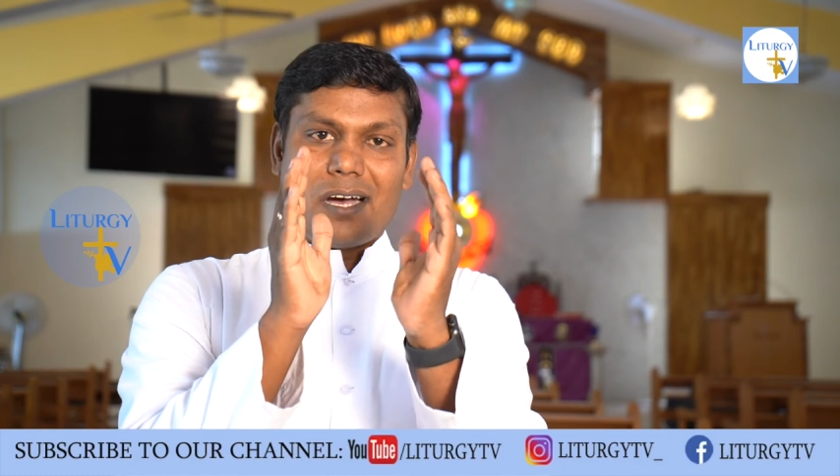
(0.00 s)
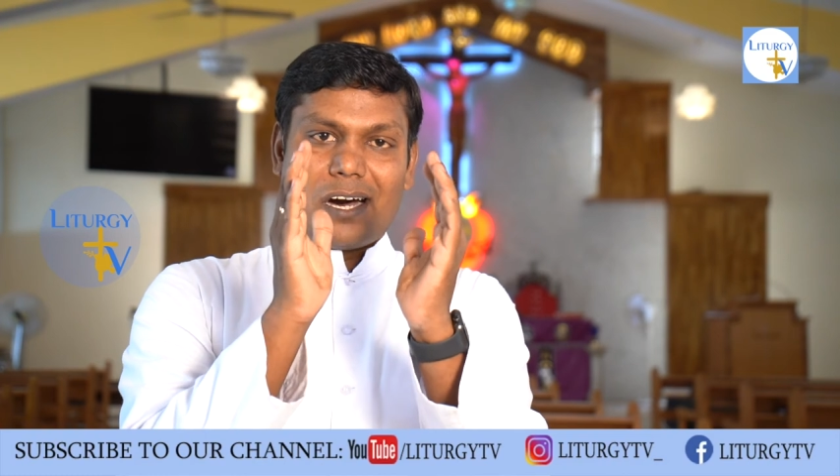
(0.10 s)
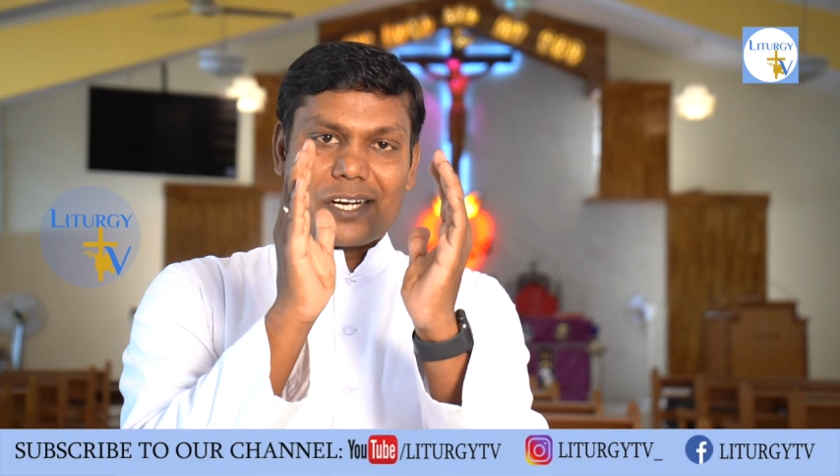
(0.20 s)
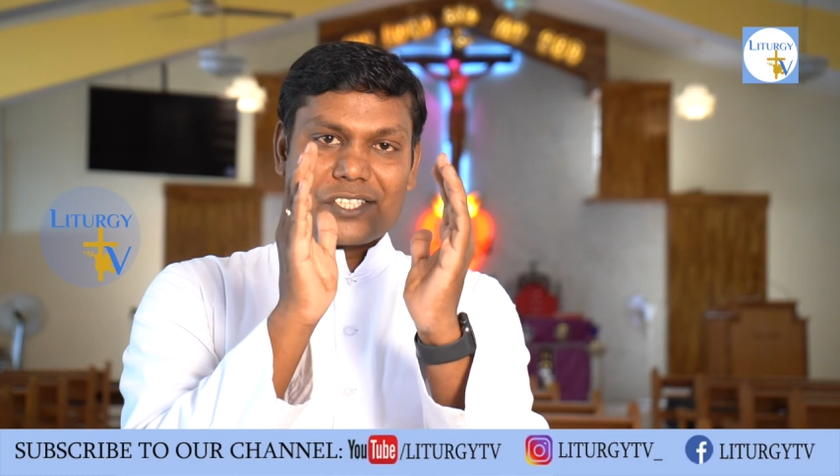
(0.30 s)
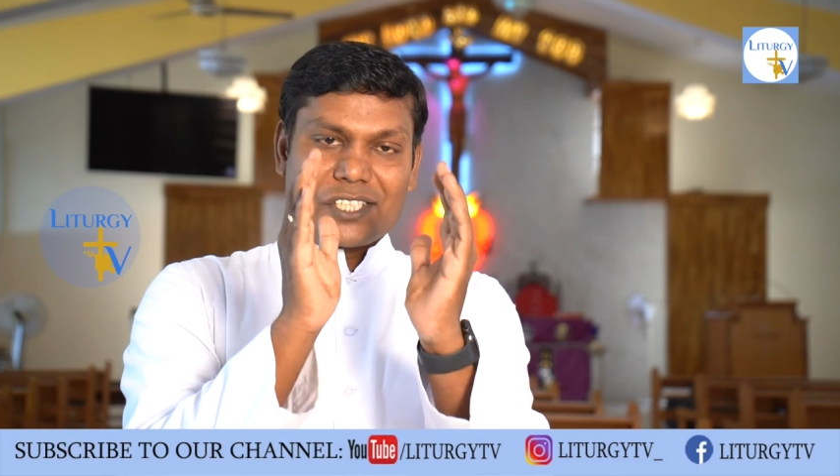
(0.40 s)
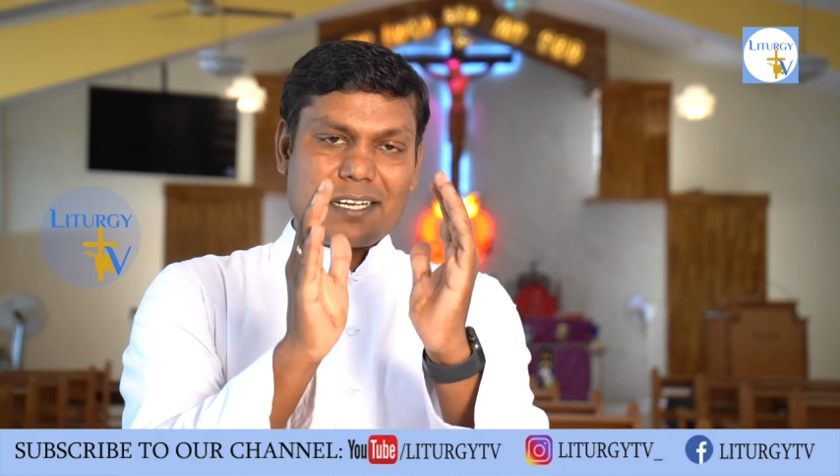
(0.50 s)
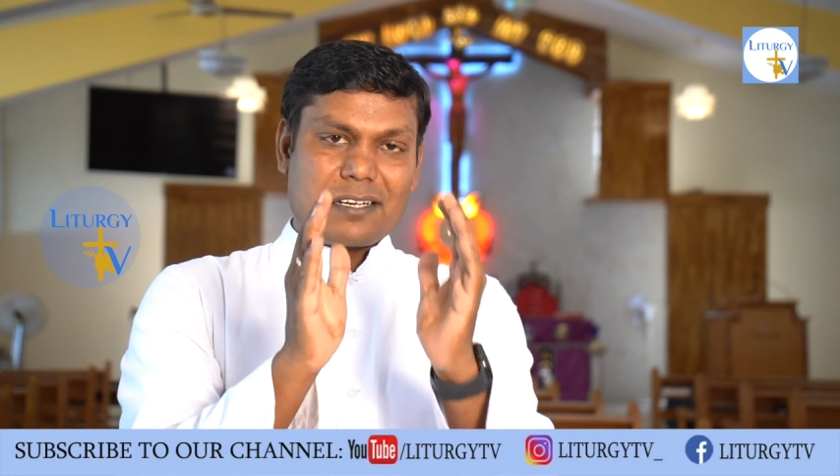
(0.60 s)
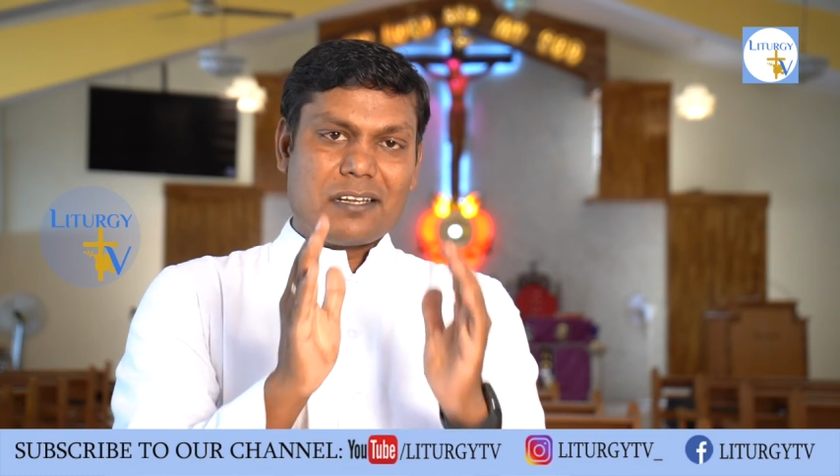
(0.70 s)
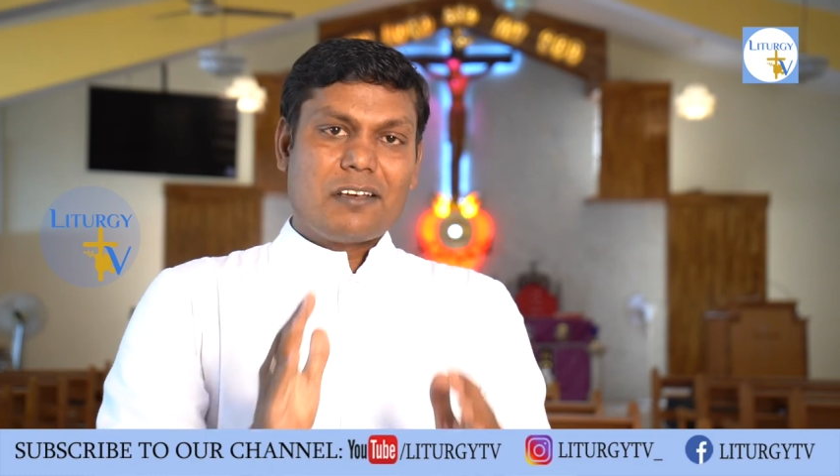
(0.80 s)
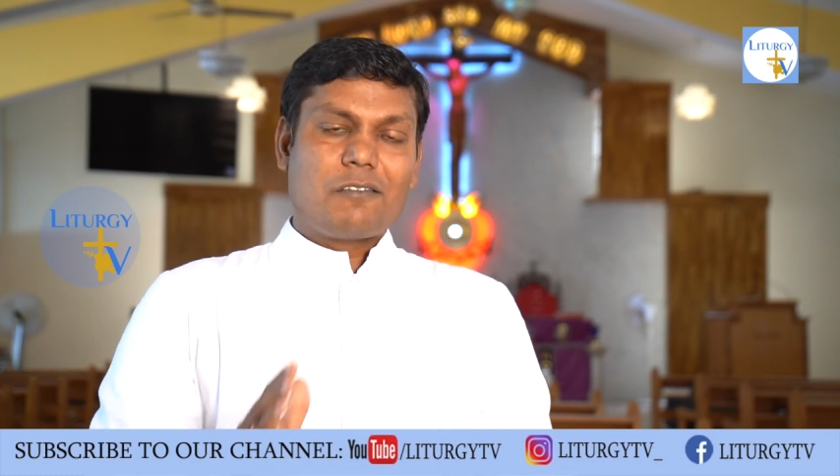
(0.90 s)
are
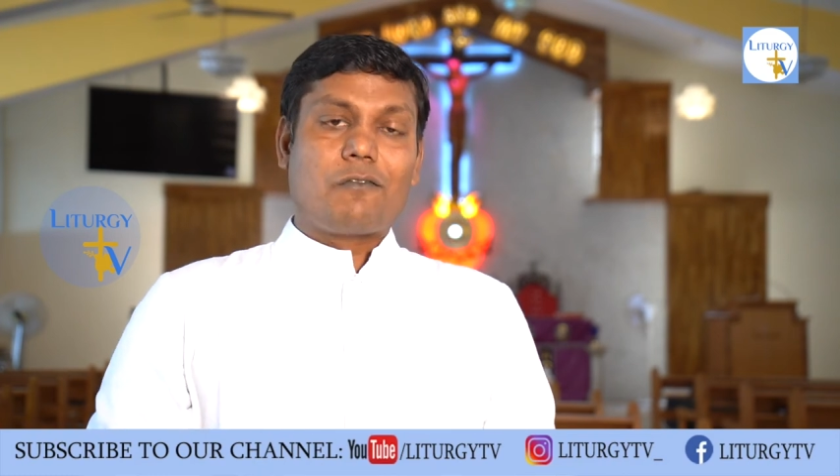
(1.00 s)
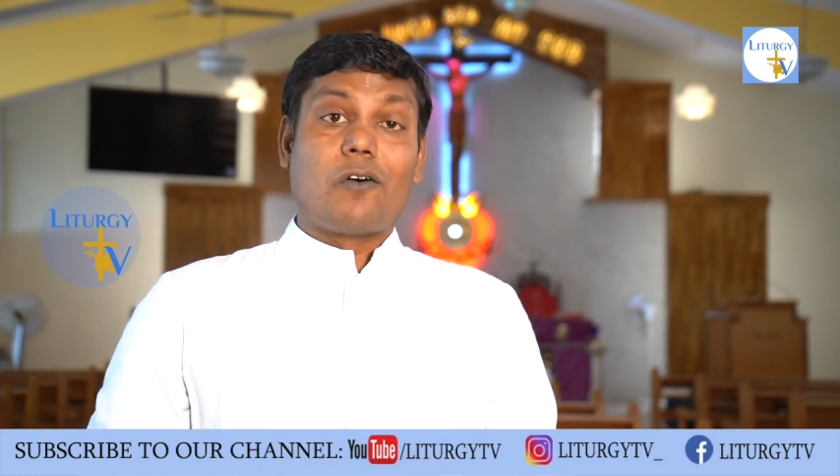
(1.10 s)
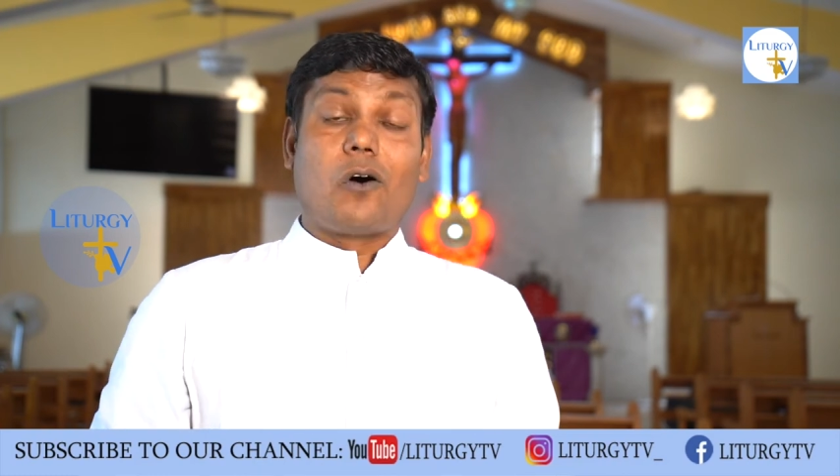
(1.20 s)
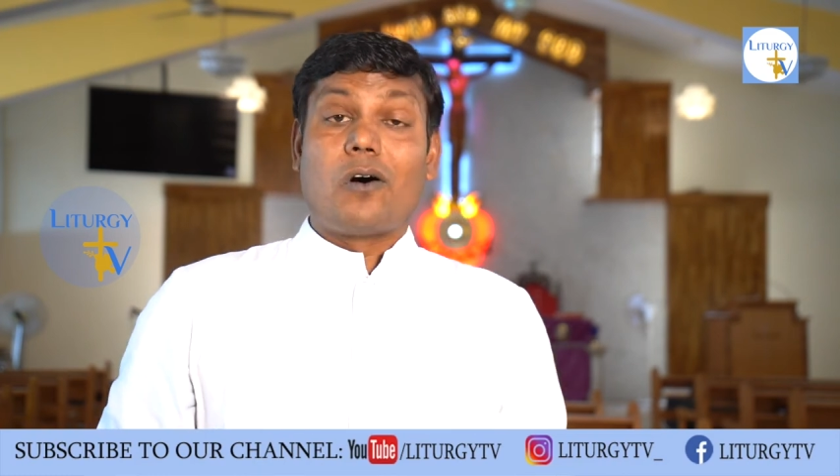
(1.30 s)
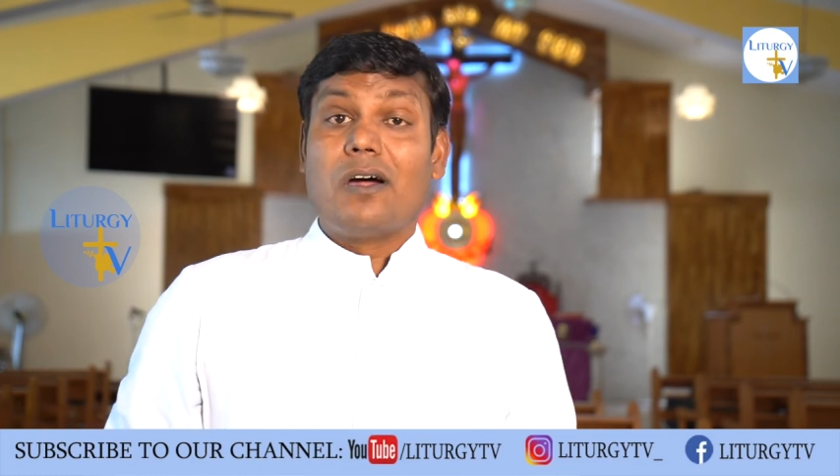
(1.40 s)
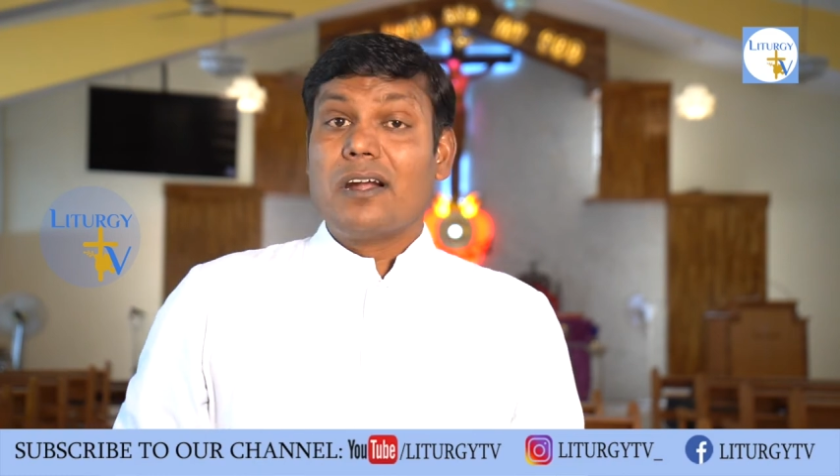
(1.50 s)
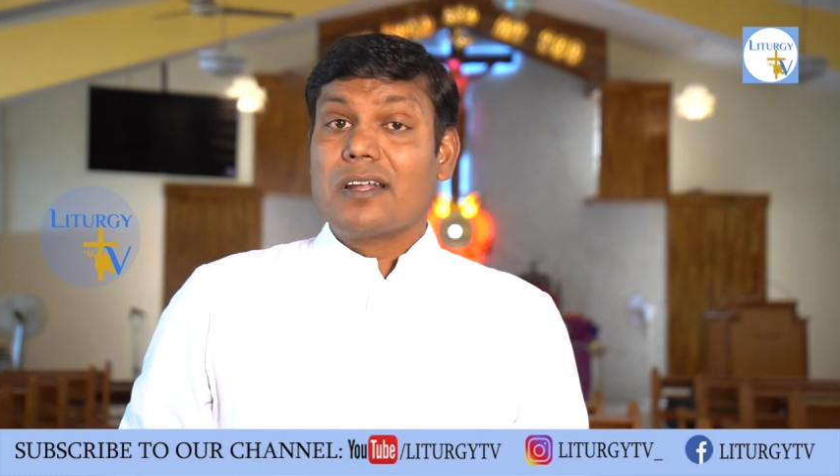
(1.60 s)
shut for